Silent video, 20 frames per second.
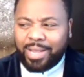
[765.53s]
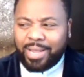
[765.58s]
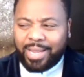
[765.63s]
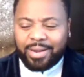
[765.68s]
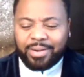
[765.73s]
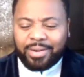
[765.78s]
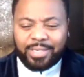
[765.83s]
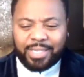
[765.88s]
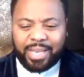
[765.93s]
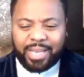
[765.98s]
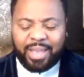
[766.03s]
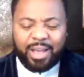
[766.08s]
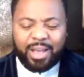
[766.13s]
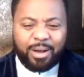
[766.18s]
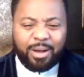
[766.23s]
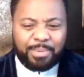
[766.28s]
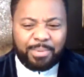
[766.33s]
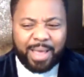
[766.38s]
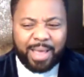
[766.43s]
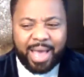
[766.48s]
world, we're
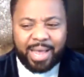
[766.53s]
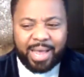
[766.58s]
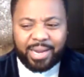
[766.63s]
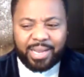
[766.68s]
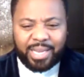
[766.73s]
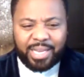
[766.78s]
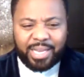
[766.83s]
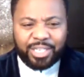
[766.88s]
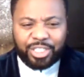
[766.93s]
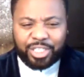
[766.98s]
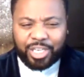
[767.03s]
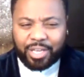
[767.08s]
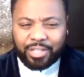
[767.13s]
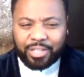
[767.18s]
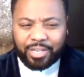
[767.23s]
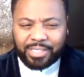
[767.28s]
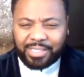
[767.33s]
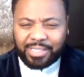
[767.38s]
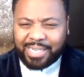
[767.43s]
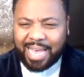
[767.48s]
all here to help kind
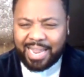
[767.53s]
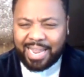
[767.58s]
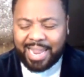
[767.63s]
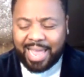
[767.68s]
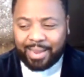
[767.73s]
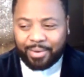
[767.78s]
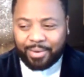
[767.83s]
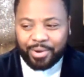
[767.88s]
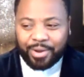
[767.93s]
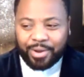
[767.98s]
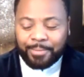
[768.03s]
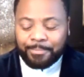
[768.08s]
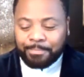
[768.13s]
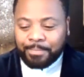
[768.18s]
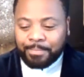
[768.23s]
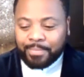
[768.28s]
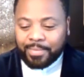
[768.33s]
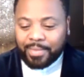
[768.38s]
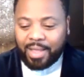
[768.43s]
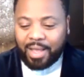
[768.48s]
of each other. It's not like
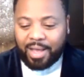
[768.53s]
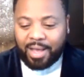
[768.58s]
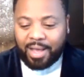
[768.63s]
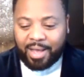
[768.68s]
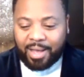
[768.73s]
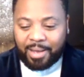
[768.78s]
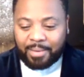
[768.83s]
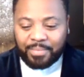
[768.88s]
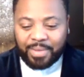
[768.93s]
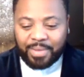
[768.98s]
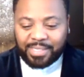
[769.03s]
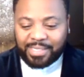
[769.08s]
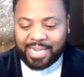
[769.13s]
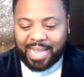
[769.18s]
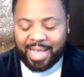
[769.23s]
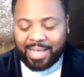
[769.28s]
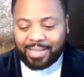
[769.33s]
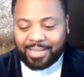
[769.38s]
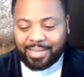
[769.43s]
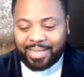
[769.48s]

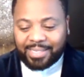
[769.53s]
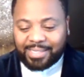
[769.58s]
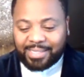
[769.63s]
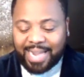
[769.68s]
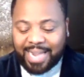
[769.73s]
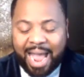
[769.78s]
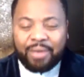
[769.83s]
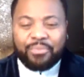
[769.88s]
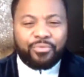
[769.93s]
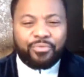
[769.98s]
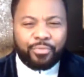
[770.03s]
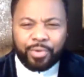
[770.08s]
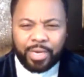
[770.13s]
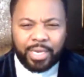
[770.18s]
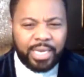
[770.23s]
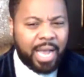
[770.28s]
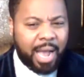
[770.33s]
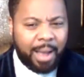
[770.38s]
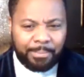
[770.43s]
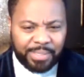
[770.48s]
it's not really
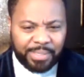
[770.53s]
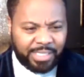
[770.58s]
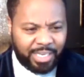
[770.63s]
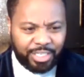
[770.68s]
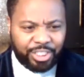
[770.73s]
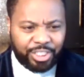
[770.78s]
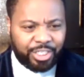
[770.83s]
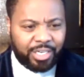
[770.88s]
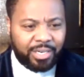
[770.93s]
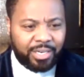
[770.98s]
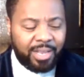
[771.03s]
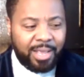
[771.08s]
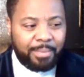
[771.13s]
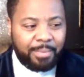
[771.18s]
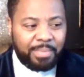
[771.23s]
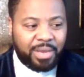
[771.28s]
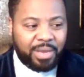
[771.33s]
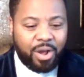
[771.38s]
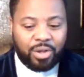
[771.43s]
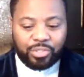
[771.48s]
competition,
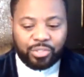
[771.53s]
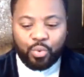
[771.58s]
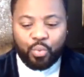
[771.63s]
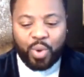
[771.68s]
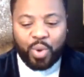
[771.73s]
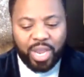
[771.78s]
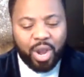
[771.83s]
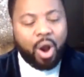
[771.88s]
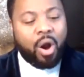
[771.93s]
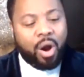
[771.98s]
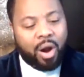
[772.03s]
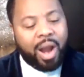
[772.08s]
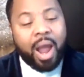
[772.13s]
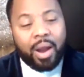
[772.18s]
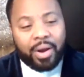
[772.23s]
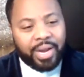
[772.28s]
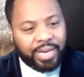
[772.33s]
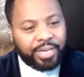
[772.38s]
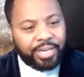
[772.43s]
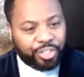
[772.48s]
because we are our
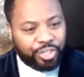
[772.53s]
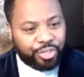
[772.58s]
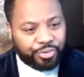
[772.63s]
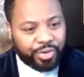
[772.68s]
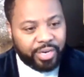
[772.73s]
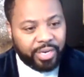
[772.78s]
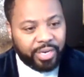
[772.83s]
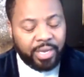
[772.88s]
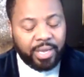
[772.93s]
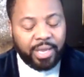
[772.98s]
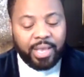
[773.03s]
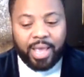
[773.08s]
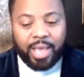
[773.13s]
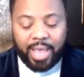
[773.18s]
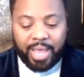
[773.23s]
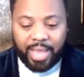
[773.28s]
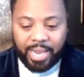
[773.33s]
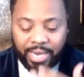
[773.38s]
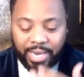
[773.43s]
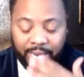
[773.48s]
industry.
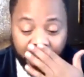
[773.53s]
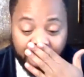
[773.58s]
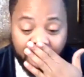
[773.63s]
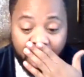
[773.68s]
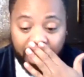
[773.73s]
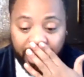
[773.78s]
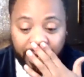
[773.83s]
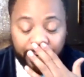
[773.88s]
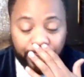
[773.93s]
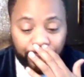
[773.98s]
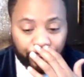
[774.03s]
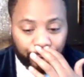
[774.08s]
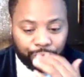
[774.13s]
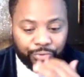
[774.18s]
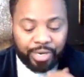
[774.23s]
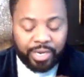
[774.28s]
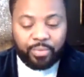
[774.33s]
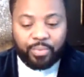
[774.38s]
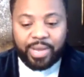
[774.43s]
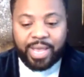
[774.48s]
And in our industry,
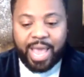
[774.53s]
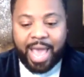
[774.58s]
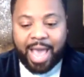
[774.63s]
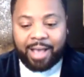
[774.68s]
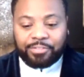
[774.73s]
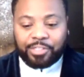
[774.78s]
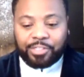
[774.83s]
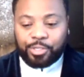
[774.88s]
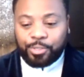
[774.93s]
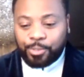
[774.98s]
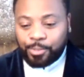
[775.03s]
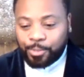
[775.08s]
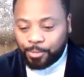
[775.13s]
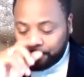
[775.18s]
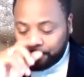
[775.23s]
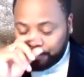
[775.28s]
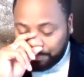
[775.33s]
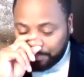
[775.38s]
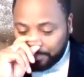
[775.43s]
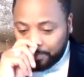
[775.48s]
we have to,
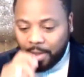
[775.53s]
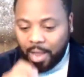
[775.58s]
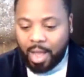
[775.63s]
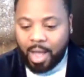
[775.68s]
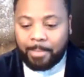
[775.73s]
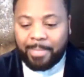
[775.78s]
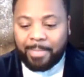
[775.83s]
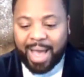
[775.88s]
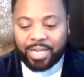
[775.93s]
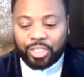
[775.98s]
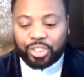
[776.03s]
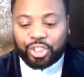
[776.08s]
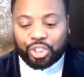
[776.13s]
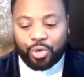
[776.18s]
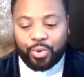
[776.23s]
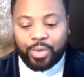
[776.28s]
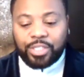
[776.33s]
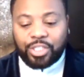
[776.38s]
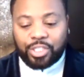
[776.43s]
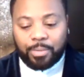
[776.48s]
by us showing
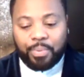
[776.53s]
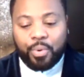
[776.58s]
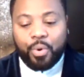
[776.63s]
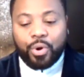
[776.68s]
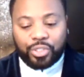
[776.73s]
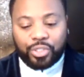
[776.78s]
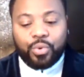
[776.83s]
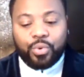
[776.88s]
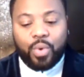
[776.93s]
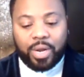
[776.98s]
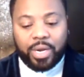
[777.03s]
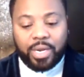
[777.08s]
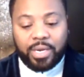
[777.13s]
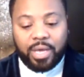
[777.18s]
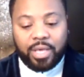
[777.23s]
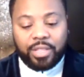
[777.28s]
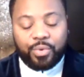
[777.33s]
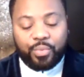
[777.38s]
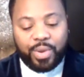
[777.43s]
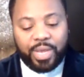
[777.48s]
support to one another,
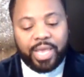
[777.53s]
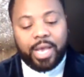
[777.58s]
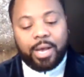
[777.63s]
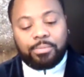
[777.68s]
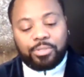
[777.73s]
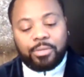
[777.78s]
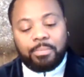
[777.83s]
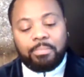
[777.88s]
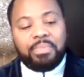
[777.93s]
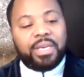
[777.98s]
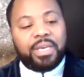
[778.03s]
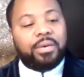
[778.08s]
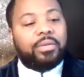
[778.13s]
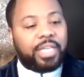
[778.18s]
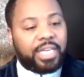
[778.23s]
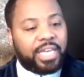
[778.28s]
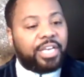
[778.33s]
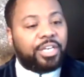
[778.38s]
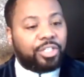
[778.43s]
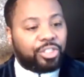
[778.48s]
we help to build the
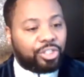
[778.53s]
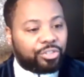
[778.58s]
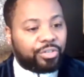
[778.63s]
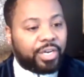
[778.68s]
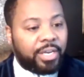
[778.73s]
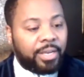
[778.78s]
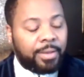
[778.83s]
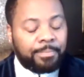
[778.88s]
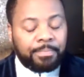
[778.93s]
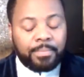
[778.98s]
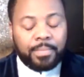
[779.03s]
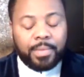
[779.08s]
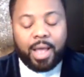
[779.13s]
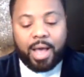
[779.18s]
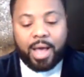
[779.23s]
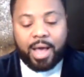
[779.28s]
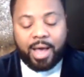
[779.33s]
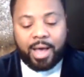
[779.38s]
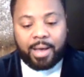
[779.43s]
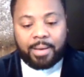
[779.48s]
industry.
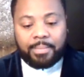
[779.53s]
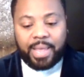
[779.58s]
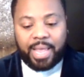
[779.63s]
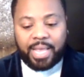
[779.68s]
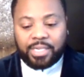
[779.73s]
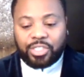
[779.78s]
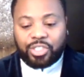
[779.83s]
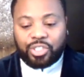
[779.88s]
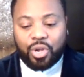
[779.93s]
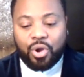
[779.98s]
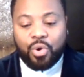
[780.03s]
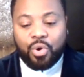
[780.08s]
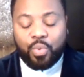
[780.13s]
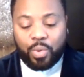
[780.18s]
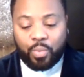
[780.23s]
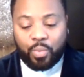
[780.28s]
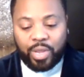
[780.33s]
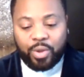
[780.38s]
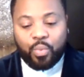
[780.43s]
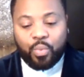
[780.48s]
And so when
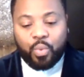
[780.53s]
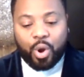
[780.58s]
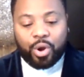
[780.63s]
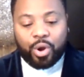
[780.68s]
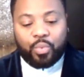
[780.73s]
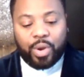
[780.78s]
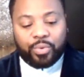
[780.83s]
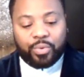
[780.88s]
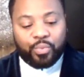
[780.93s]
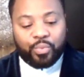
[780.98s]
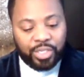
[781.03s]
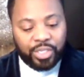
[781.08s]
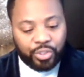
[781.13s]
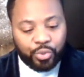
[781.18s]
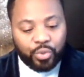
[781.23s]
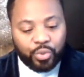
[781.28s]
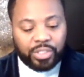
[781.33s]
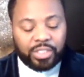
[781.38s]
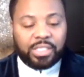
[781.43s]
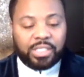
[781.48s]
we work with
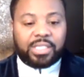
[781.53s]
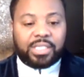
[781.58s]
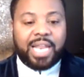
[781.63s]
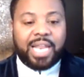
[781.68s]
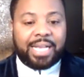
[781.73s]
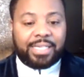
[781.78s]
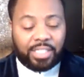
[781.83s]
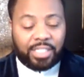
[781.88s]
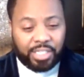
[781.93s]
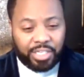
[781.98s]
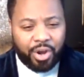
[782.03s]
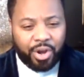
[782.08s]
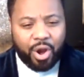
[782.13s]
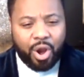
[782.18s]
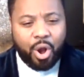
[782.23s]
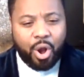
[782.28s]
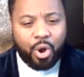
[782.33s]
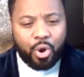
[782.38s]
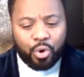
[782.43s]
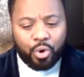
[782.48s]
resources like CR
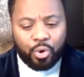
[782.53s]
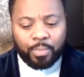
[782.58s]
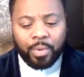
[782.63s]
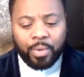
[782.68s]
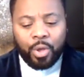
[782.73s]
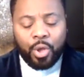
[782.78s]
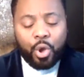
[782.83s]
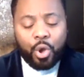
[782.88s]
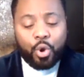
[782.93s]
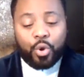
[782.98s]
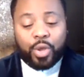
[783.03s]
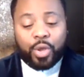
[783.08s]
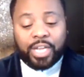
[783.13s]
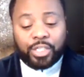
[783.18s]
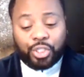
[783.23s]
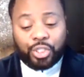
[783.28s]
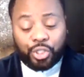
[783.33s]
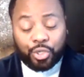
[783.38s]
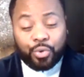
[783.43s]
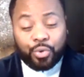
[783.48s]
Home, who
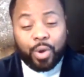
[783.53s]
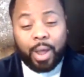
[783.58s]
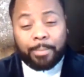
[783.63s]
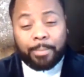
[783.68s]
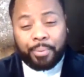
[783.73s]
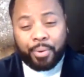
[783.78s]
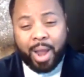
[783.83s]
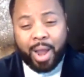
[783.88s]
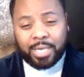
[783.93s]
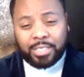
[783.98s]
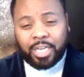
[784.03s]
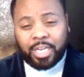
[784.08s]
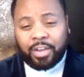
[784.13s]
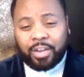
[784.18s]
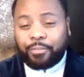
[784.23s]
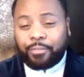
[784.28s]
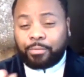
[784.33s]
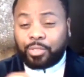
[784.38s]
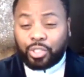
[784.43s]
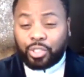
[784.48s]
can do a project
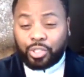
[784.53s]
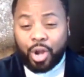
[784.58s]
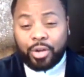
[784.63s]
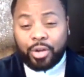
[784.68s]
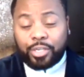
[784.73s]
from start